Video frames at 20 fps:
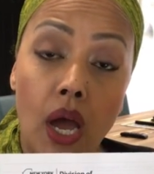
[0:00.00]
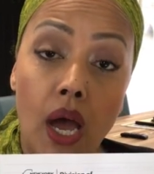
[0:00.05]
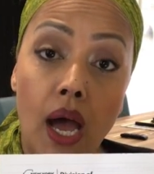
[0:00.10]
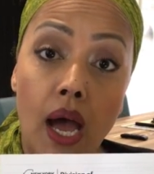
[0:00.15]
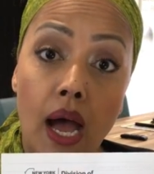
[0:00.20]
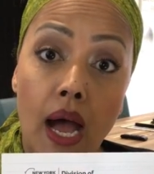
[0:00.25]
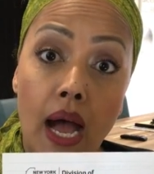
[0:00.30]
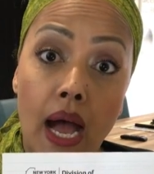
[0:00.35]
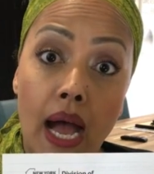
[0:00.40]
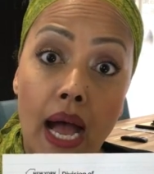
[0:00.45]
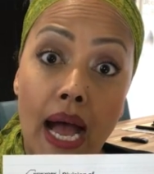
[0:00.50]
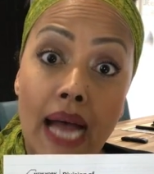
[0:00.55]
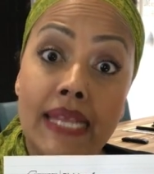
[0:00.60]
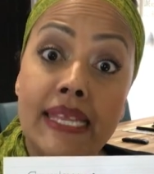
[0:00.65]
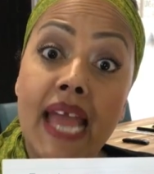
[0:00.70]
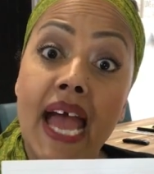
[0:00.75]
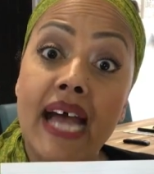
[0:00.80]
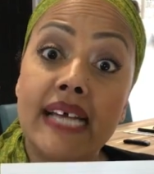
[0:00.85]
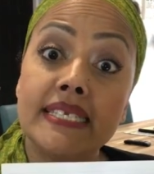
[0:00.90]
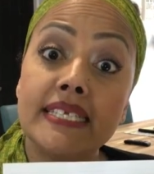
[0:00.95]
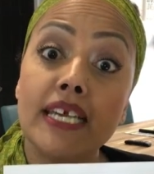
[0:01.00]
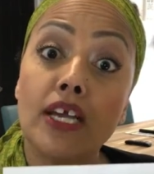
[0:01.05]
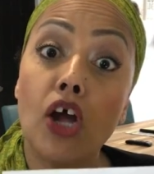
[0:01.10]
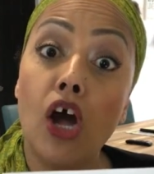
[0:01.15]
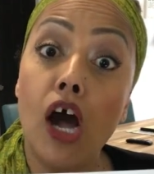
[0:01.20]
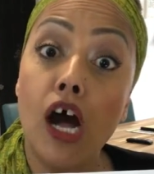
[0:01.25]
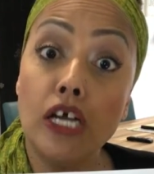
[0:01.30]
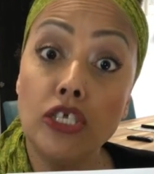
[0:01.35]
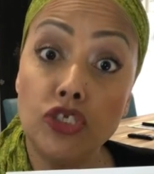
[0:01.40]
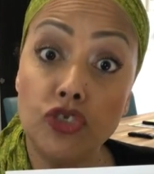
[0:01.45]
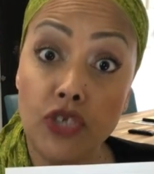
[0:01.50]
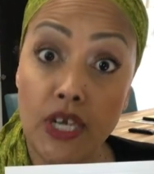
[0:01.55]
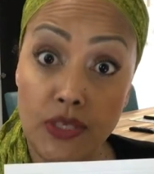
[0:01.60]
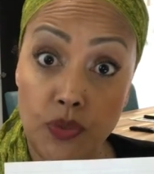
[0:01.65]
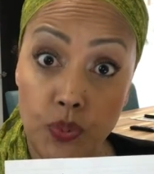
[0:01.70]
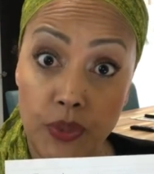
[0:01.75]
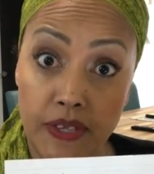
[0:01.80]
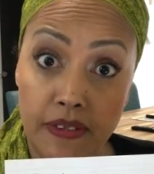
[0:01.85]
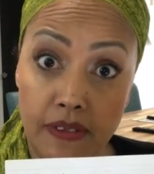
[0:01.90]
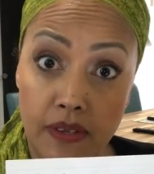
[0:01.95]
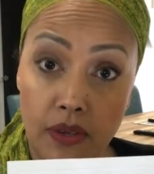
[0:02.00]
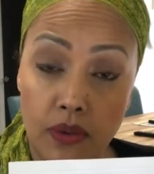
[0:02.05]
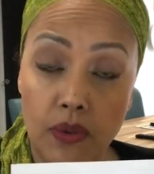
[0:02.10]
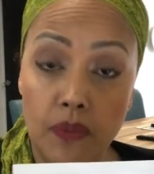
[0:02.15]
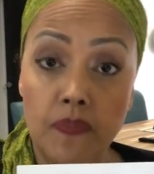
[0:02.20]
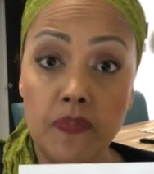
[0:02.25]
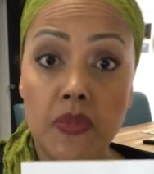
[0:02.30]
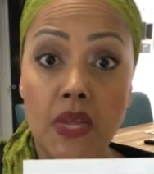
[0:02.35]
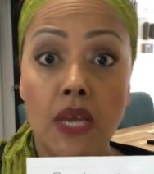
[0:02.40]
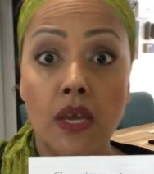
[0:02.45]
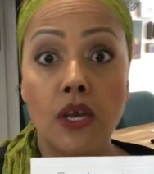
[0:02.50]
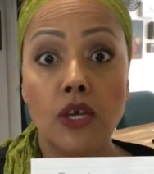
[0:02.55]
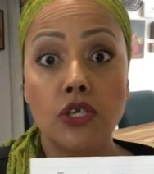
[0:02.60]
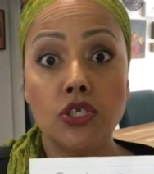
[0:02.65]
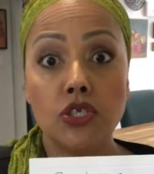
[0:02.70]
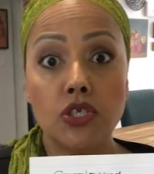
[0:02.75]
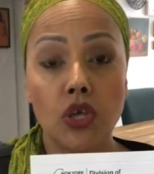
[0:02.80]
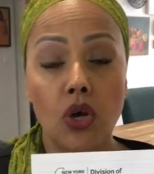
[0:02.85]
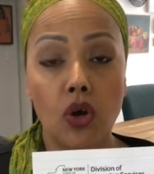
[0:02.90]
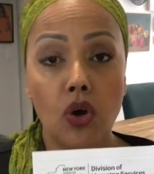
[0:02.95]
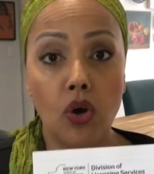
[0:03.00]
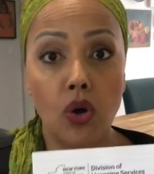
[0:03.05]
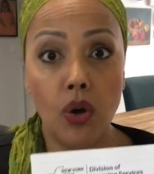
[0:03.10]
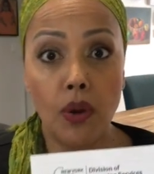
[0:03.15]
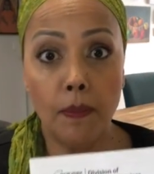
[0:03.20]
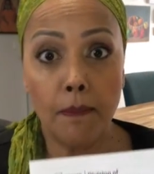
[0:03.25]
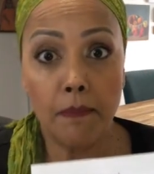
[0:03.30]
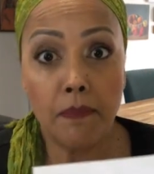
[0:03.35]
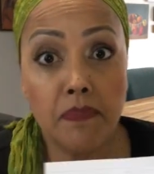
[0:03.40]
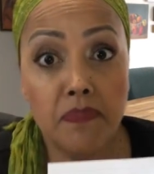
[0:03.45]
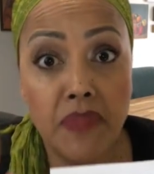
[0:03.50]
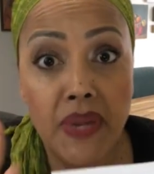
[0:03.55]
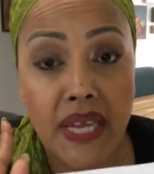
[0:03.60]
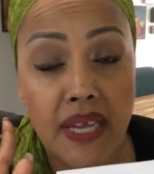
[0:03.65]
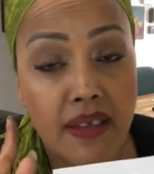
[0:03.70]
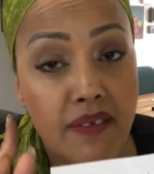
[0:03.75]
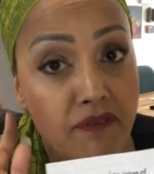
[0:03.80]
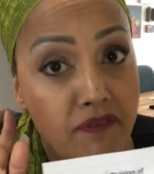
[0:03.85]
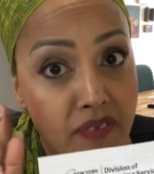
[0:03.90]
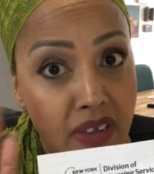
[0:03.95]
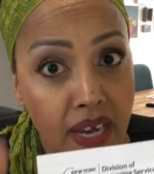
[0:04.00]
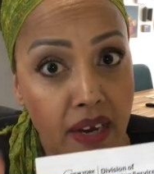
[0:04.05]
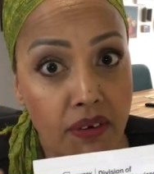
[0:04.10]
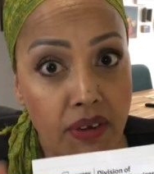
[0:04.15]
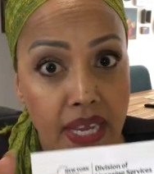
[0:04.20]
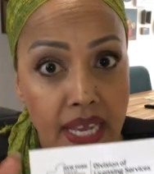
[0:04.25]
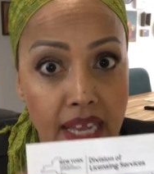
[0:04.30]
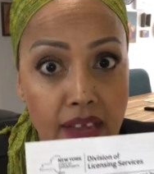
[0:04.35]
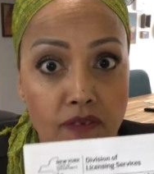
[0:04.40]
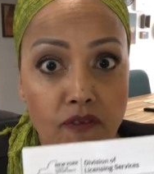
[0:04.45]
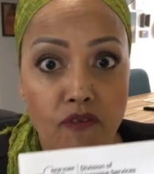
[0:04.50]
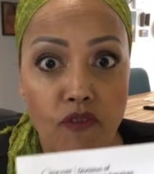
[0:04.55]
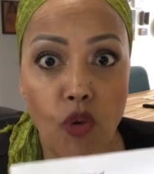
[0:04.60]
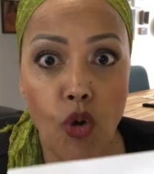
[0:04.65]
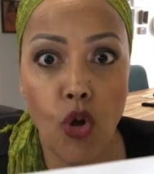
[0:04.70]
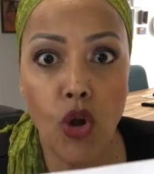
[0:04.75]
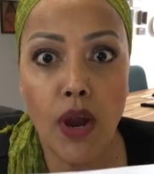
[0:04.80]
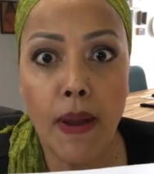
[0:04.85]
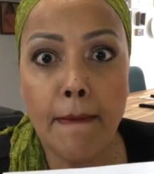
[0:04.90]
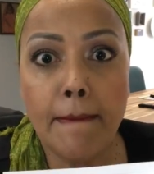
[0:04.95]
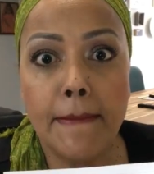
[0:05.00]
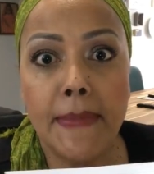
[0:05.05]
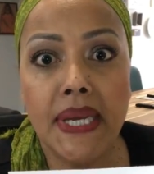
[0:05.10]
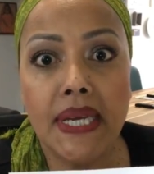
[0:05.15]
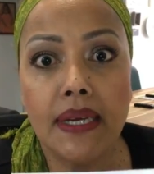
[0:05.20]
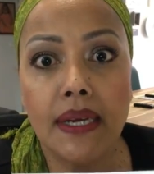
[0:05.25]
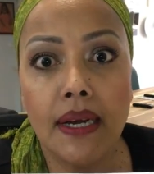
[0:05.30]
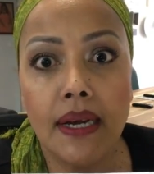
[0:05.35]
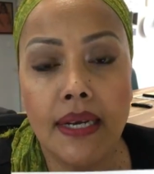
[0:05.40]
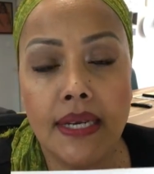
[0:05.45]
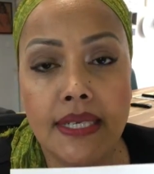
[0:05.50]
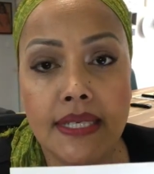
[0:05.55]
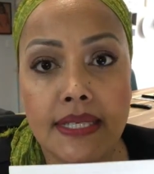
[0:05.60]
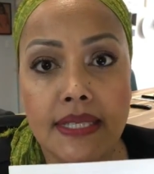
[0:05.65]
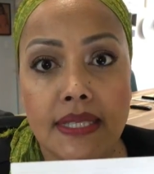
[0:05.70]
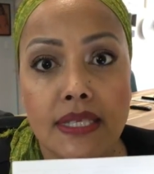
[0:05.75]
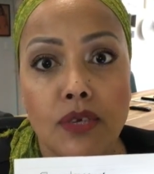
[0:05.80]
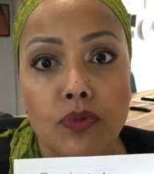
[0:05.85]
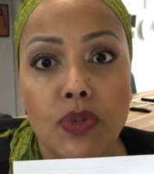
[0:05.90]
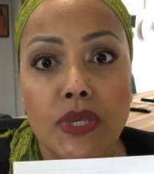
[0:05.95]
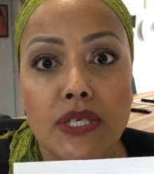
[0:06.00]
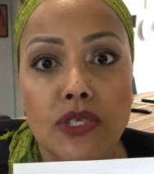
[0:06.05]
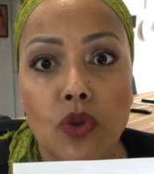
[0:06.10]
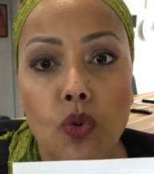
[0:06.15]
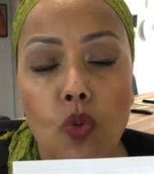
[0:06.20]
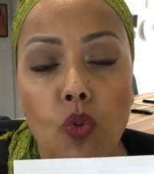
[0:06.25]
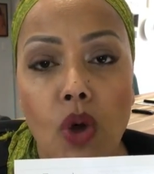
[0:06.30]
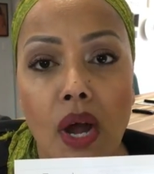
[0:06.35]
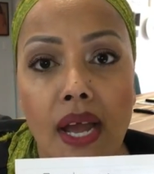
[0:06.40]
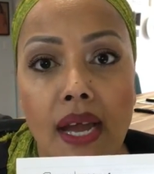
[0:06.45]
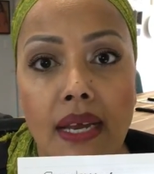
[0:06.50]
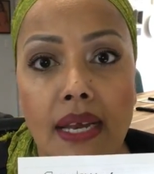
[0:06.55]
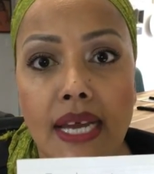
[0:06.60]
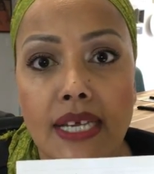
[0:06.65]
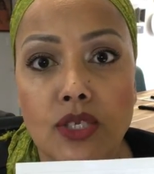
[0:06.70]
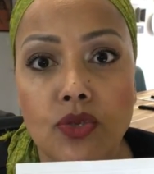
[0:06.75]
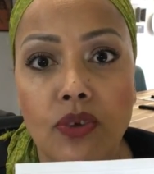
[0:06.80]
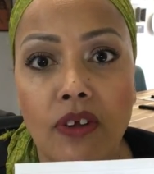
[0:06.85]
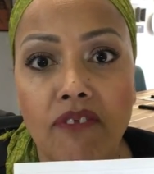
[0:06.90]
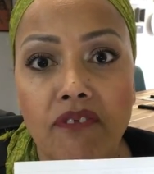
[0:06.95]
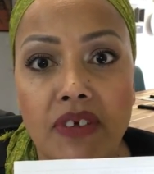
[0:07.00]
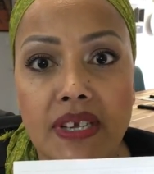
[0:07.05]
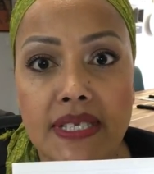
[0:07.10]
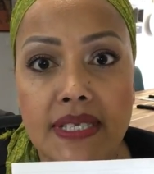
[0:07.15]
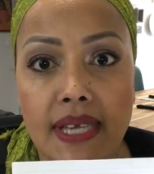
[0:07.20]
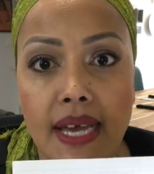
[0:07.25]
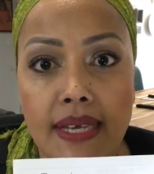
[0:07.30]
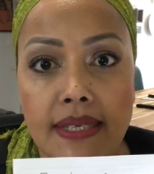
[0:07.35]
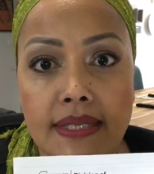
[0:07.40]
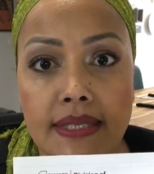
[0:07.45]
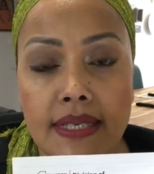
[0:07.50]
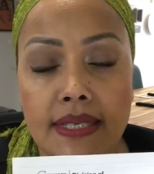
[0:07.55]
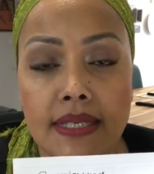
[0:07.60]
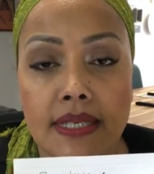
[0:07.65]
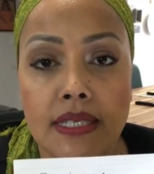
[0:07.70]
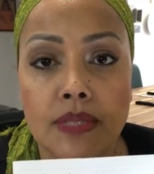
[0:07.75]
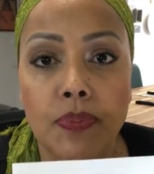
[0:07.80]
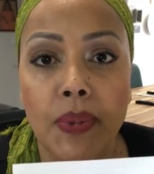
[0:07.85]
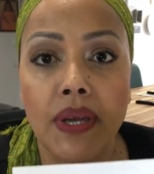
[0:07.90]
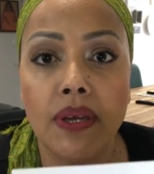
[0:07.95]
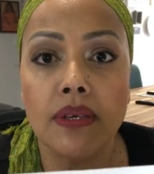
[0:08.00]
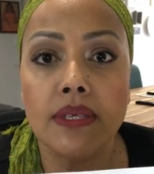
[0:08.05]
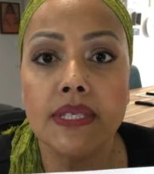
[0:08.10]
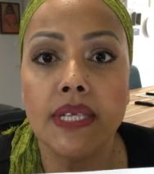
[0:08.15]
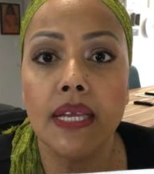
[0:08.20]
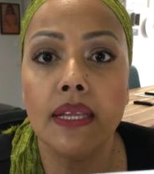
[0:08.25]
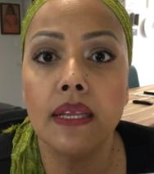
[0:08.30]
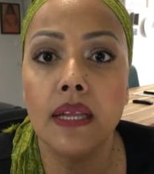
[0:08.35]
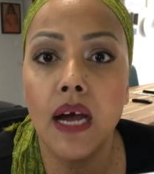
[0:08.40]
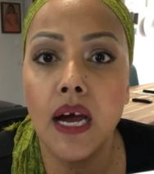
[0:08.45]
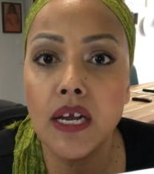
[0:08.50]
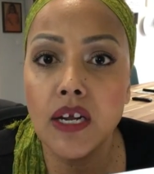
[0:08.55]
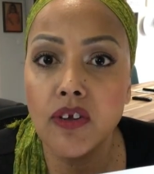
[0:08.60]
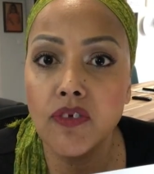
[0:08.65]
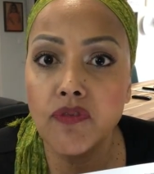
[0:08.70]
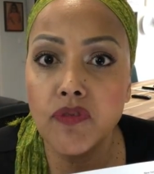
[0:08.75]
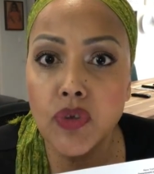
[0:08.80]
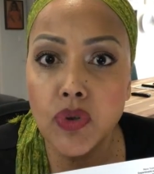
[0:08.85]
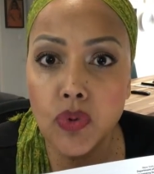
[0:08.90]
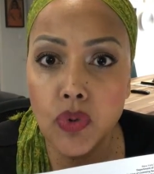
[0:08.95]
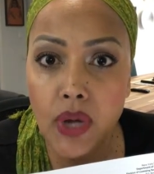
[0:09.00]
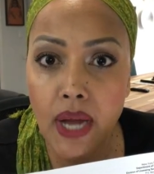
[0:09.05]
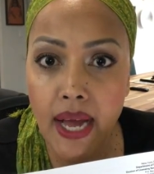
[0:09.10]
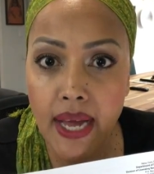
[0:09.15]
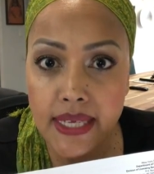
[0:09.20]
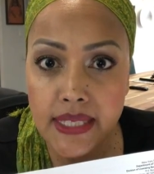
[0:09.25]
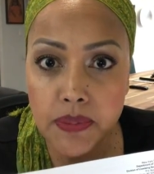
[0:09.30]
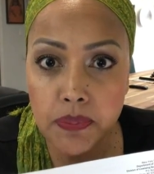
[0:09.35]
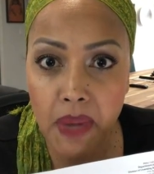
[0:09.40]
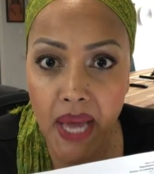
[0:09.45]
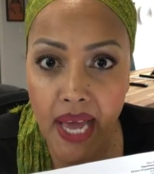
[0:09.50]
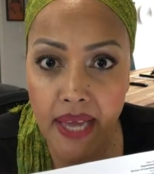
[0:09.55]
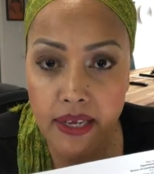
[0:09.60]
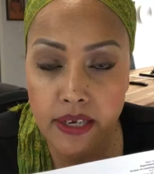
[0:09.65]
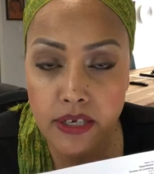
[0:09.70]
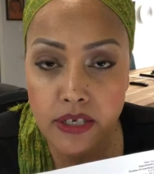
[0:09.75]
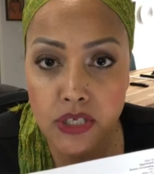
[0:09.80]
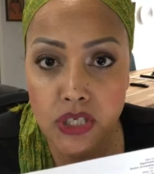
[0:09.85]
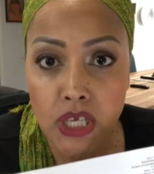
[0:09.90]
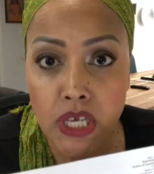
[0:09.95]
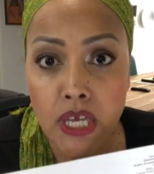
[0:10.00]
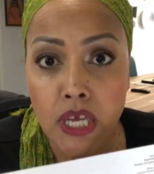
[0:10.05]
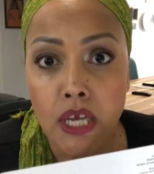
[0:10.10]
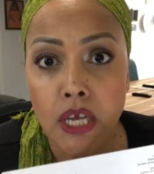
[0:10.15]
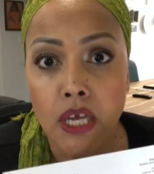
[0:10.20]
and has a contract with you. So be very informed, because the reason why I like to emphasize this is because a lot of you guys buyers,